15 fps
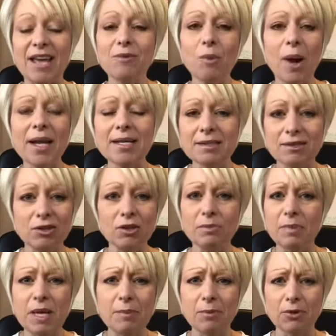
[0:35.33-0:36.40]
and why
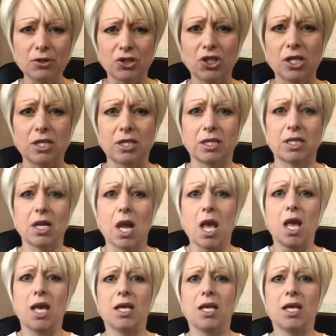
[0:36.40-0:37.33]
certain people just,